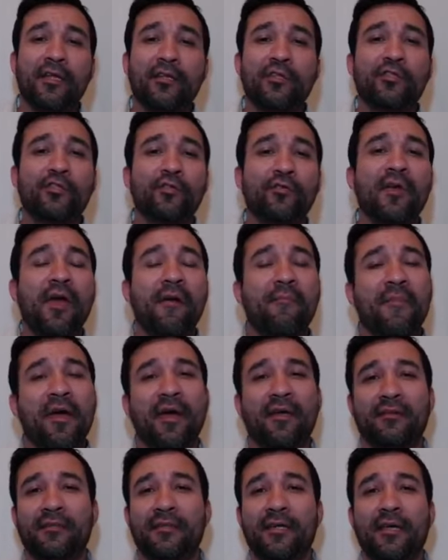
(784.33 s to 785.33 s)
and do that
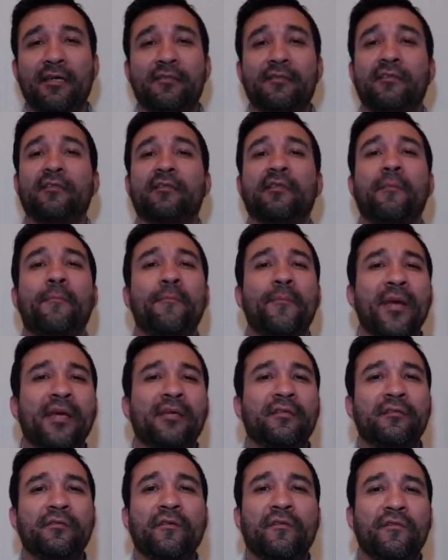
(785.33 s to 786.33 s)
math test to the
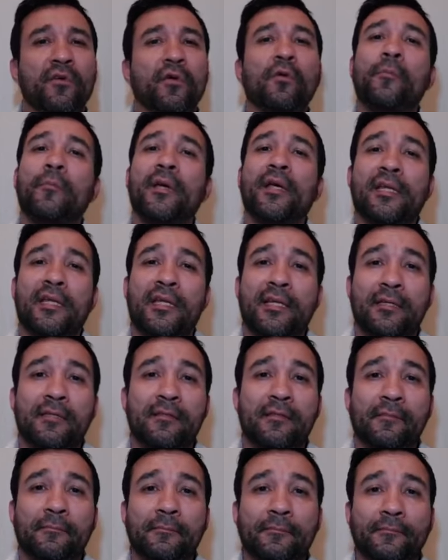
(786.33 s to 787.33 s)
best of your abilities.